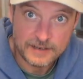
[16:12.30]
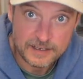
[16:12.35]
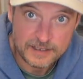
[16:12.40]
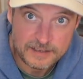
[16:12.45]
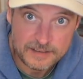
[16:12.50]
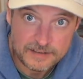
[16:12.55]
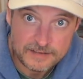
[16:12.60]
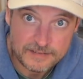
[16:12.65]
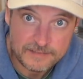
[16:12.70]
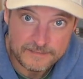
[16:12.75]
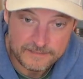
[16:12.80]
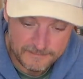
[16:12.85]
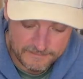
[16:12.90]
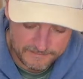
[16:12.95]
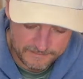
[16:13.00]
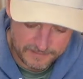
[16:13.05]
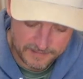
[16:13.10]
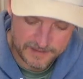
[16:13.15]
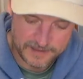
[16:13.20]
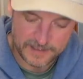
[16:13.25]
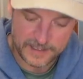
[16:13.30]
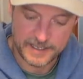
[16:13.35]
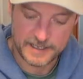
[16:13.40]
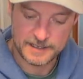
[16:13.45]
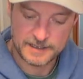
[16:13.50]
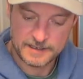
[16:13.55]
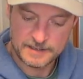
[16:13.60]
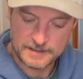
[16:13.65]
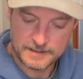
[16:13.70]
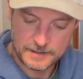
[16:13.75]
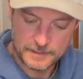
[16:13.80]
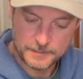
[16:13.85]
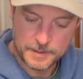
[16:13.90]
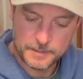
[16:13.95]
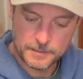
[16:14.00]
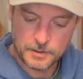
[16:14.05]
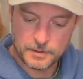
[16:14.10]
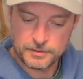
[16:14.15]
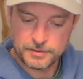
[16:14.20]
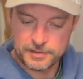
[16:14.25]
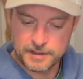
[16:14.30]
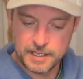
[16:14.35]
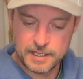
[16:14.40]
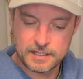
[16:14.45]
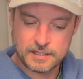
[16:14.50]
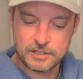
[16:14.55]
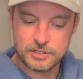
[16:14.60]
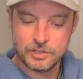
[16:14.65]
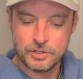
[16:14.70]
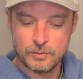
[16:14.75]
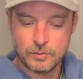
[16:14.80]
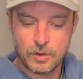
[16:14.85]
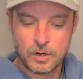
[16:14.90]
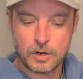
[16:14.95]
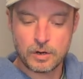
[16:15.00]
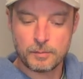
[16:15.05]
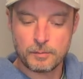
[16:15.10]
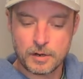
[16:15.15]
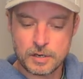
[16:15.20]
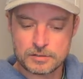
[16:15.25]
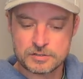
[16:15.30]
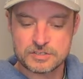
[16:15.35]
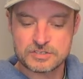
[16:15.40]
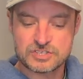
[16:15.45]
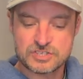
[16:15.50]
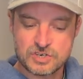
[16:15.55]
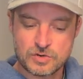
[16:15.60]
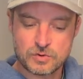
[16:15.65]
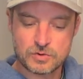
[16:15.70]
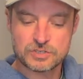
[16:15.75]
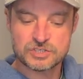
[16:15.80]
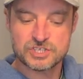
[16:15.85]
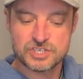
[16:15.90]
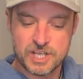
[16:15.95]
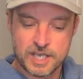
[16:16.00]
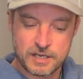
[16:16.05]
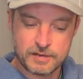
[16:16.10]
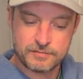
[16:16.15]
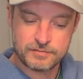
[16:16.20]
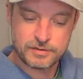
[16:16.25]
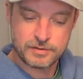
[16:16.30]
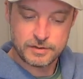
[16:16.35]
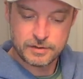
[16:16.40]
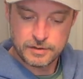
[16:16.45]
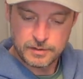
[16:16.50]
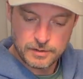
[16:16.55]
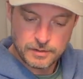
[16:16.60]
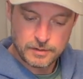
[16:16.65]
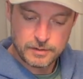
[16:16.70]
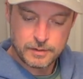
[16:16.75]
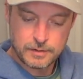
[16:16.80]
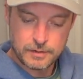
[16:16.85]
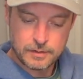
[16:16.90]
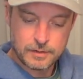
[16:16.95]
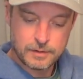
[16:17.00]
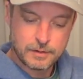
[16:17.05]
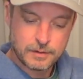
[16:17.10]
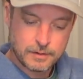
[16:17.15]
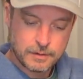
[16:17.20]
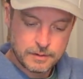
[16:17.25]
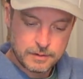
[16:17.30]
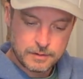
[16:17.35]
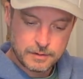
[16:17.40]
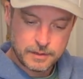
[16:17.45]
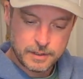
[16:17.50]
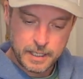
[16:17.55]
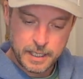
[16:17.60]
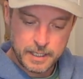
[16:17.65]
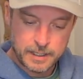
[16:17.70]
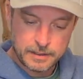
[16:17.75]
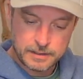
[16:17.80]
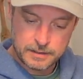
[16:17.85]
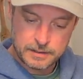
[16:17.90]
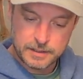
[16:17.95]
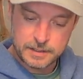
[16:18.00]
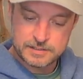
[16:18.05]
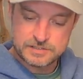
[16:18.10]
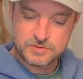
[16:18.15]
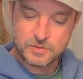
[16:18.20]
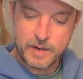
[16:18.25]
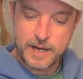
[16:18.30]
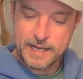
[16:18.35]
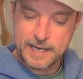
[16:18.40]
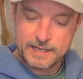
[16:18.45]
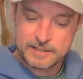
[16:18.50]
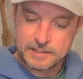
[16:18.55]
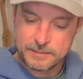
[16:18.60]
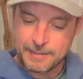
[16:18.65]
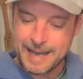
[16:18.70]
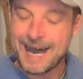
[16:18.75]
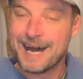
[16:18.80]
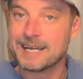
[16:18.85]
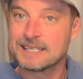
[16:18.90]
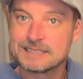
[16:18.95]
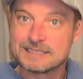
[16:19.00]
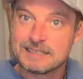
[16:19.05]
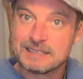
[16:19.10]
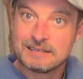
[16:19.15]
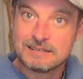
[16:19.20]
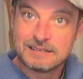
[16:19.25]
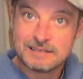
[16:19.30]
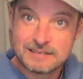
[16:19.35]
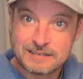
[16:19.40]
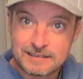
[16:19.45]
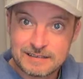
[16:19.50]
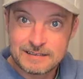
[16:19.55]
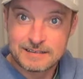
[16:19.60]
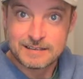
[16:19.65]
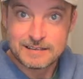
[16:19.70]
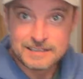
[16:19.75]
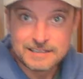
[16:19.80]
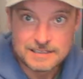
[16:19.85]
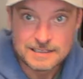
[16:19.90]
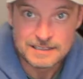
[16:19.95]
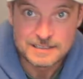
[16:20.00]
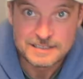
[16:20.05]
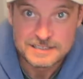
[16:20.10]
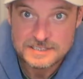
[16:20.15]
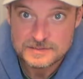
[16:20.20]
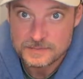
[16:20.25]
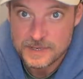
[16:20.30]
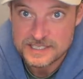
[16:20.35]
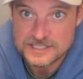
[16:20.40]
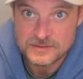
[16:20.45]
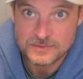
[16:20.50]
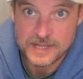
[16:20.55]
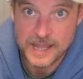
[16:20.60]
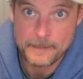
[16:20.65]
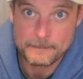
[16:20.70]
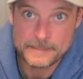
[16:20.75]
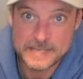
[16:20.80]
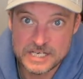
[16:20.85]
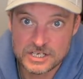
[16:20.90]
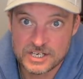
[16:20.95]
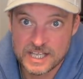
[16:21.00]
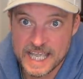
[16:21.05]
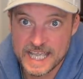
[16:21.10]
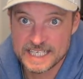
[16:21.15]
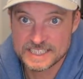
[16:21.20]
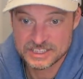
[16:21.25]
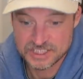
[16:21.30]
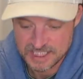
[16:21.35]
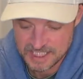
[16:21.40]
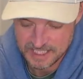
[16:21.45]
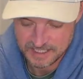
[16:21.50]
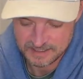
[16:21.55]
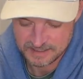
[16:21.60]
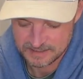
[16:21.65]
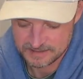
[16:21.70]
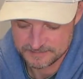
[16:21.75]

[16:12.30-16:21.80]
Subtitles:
right? Look at that. People don't think you are Martha Stewart chef, and it's right out the box. Especially with that beer can chicken.